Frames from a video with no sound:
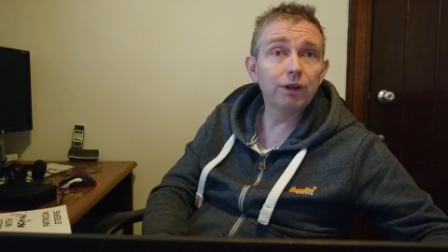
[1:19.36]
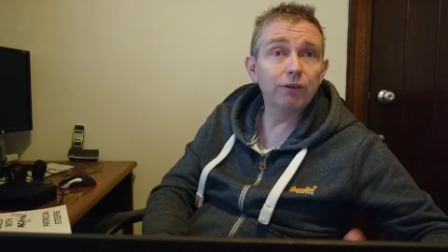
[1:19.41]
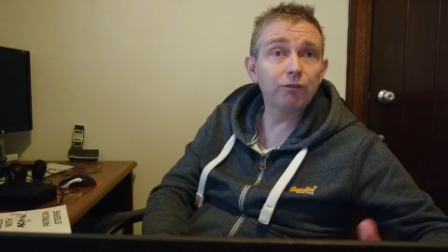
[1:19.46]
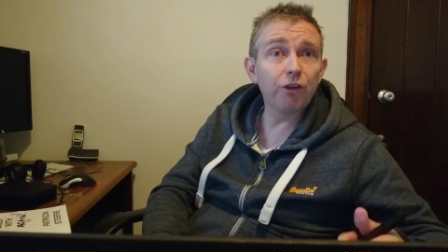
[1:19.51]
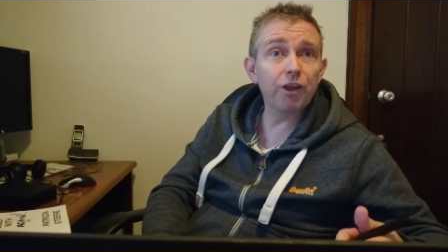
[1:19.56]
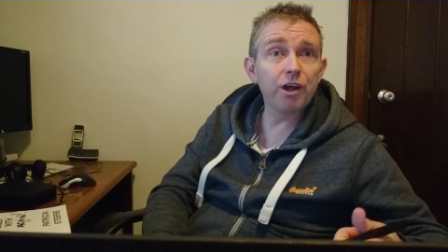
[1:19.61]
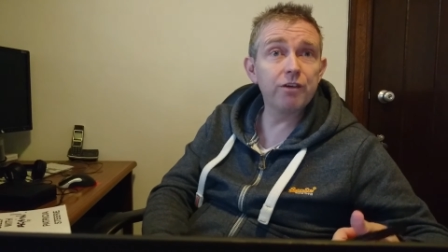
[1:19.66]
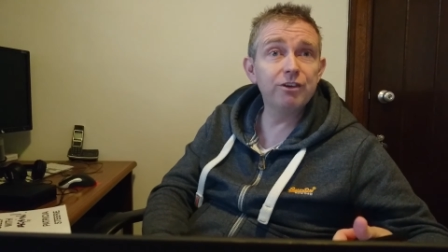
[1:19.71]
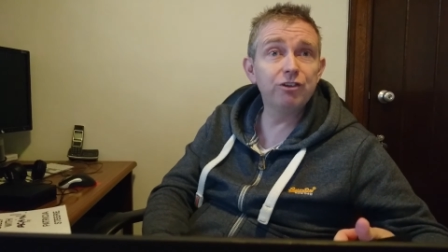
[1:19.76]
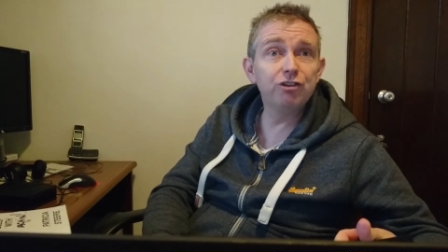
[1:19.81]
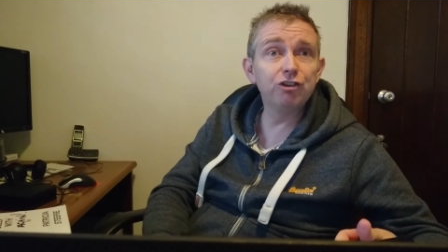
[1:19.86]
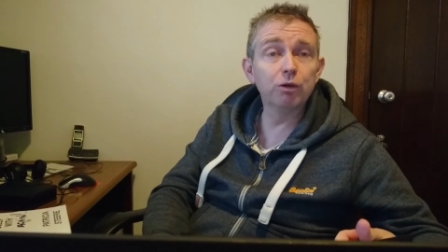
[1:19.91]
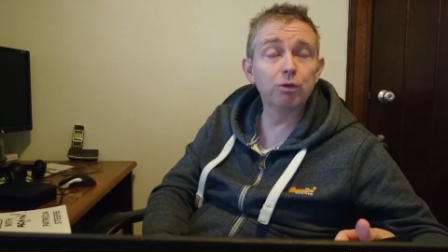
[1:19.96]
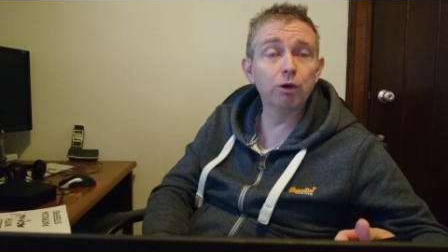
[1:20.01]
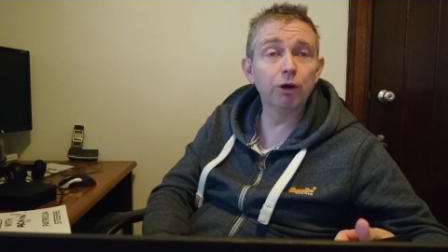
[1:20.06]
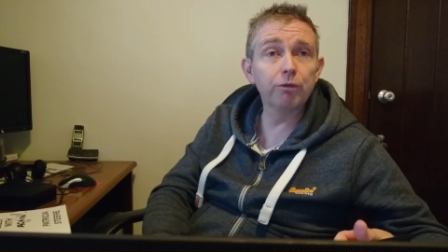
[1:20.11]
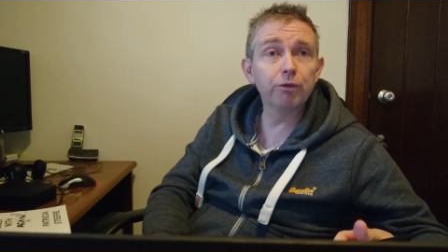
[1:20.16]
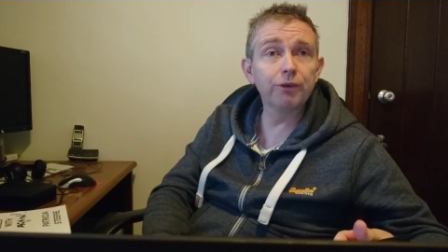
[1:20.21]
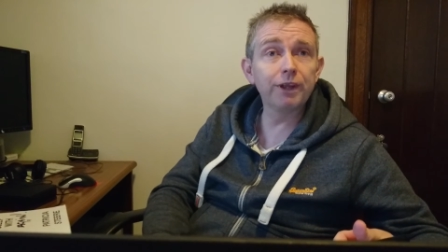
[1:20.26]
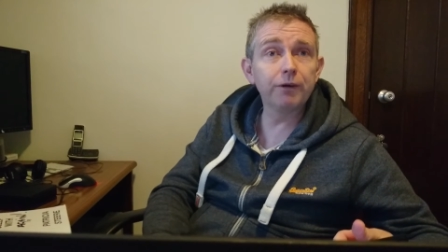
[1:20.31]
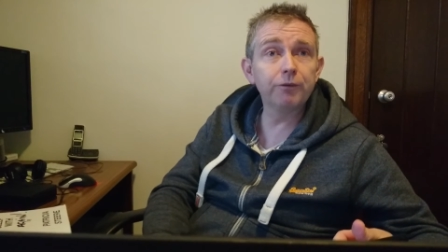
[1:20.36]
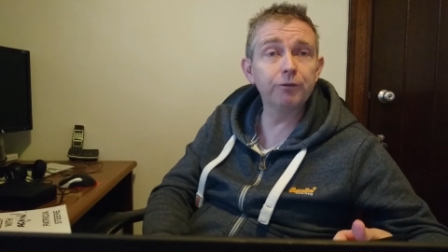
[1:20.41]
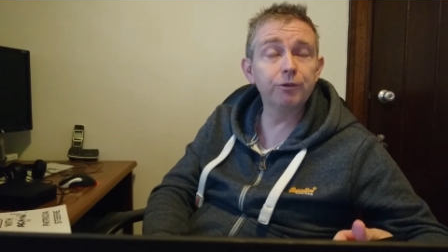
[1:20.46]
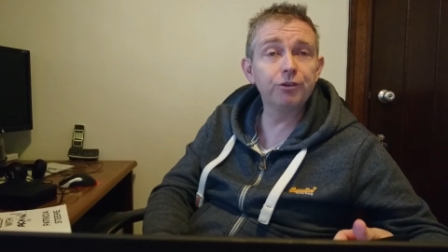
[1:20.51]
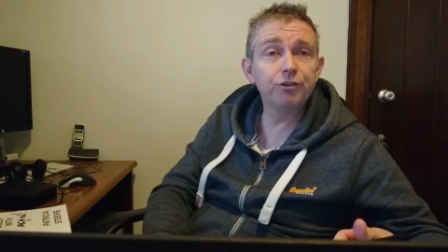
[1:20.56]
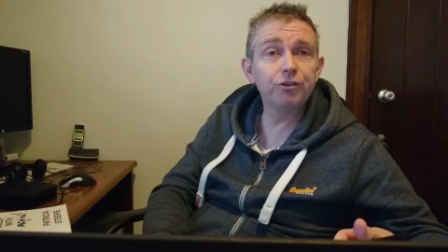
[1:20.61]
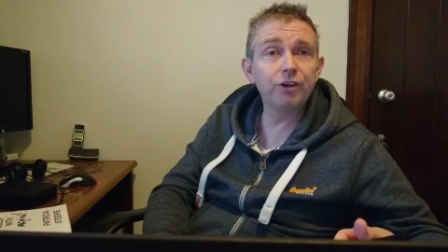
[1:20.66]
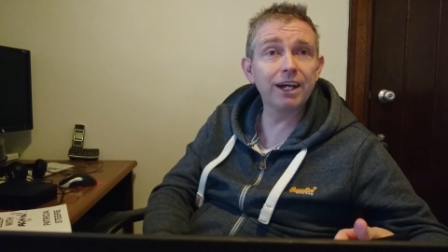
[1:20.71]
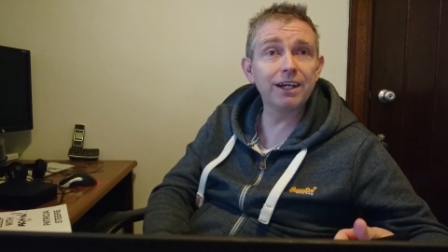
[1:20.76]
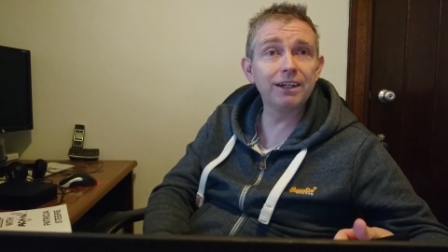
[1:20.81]
Well, I've got the original one, the one that
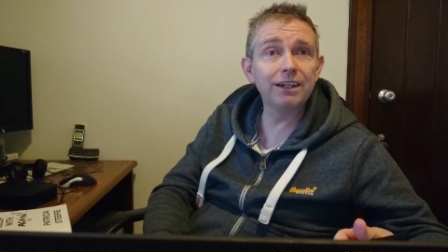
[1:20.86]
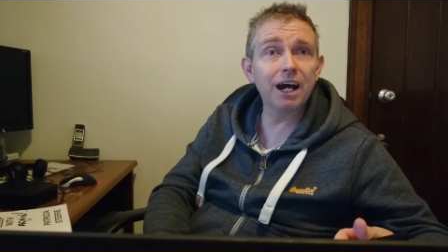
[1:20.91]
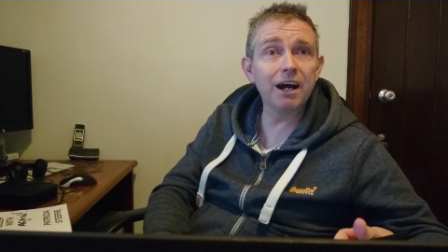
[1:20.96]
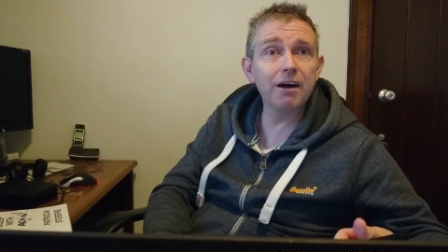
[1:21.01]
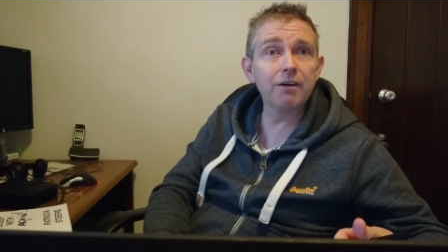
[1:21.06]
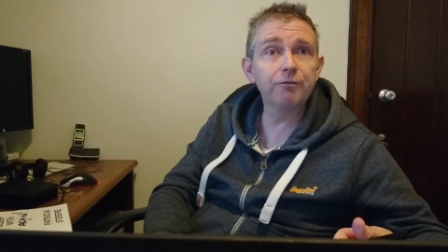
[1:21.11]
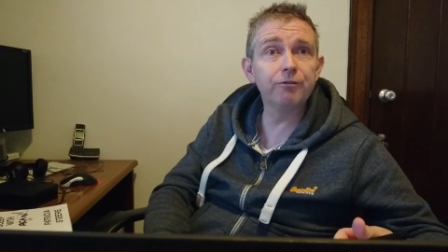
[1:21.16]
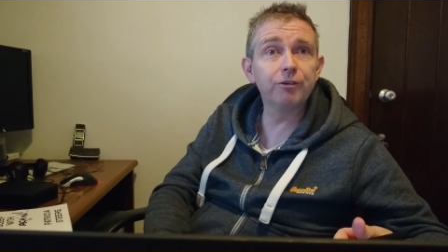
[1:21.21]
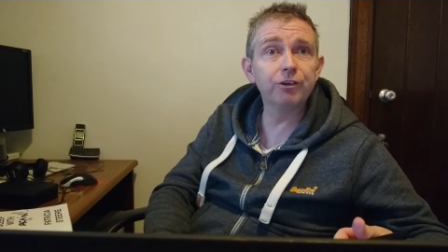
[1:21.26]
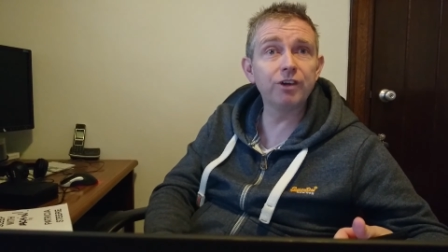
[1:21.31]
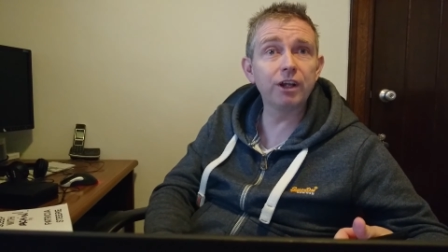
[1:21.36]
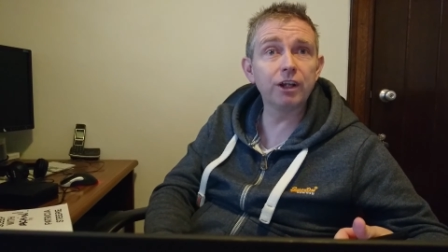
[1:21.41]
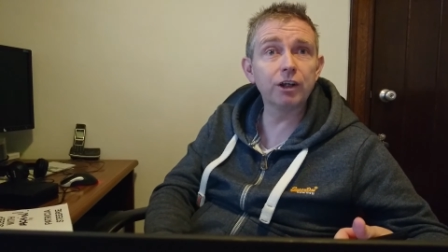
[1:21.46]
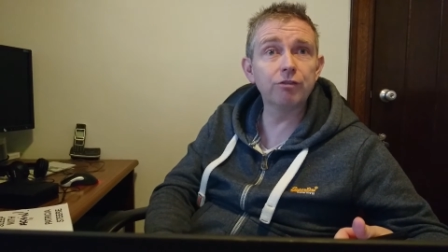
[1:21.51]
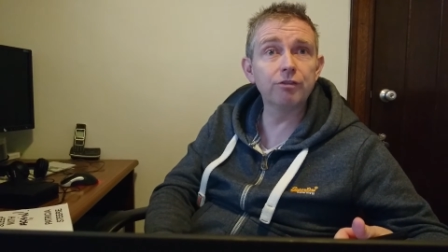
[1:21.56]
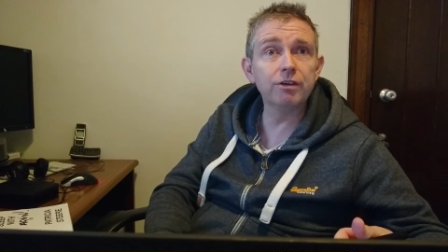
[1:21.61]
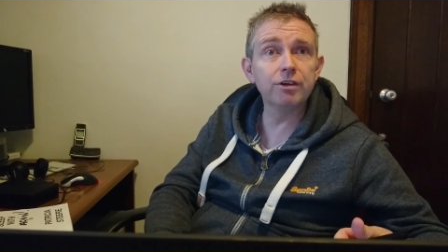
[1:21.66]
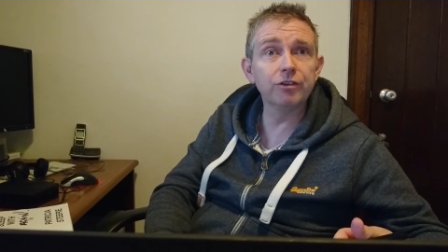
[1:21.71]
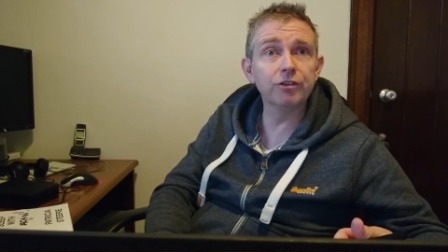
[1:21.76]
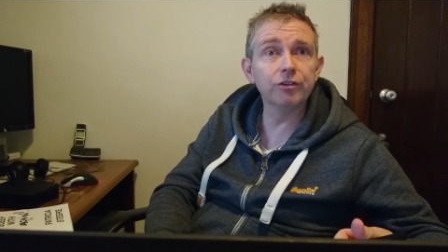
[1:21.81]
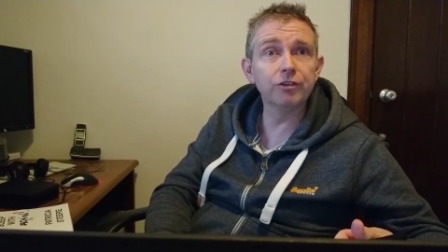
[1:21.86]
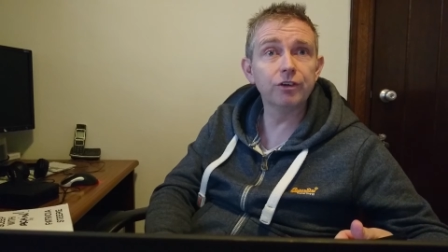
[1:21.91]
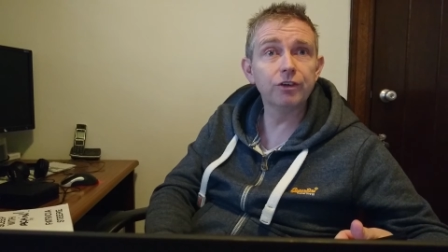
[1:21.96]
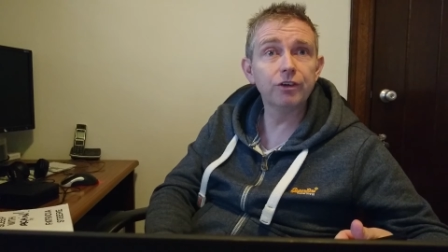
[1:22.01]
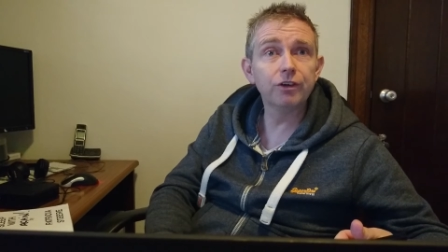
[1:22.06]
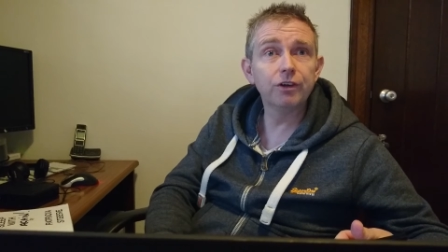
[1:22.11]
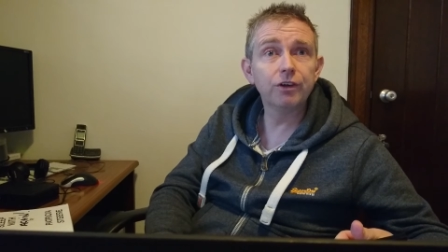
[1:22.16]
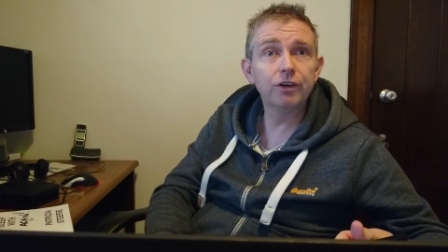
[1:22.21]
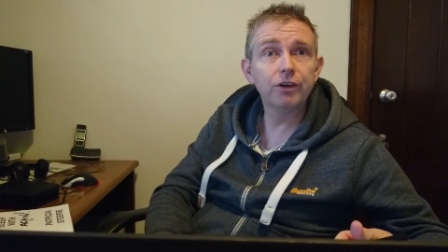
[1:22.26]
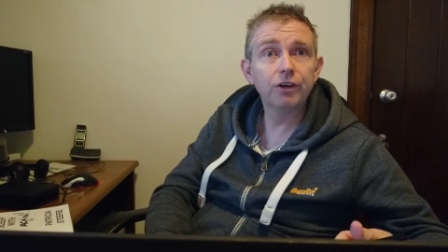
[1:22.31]
was taken no, down for technical reasons.
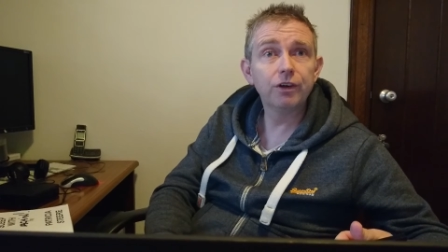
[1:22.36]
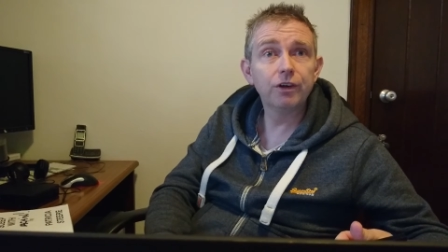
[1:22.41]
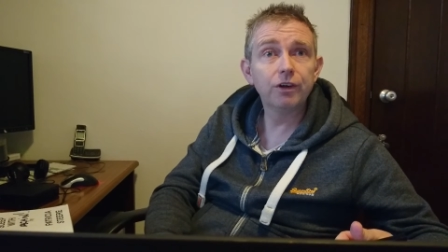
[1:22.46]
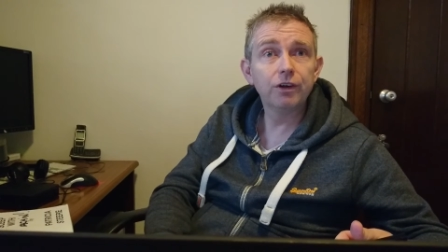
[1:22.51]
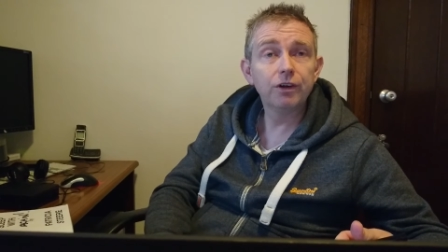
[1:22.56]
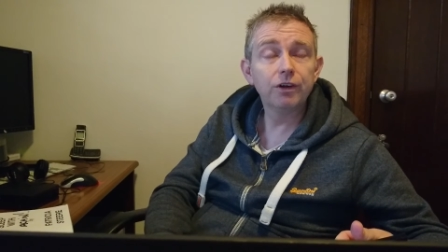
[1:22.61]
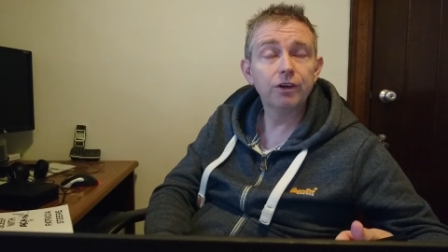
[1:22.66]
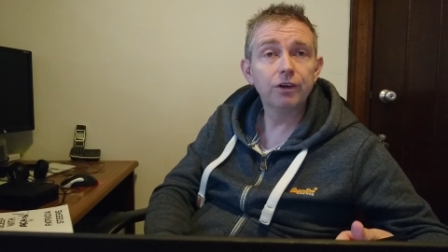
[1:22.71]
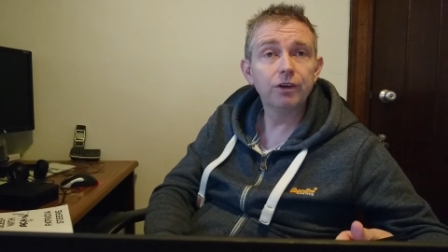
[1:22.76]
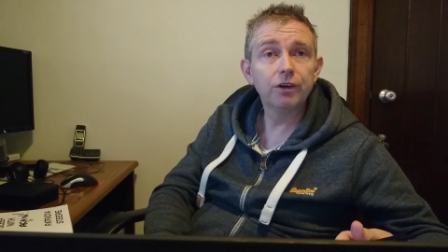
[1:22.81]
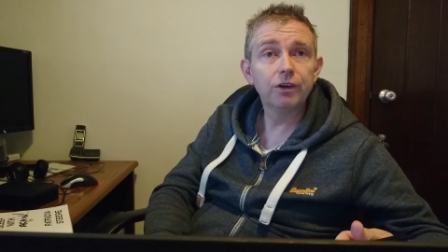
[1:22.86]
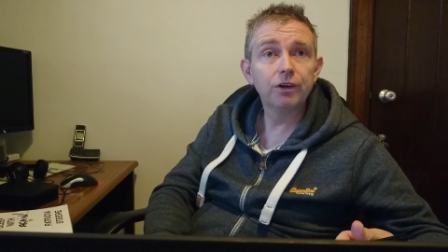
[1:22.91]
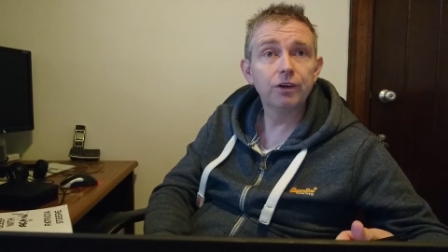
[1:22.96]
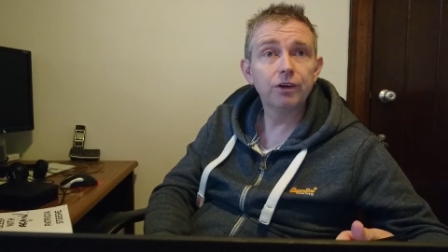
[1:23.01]
We check it first.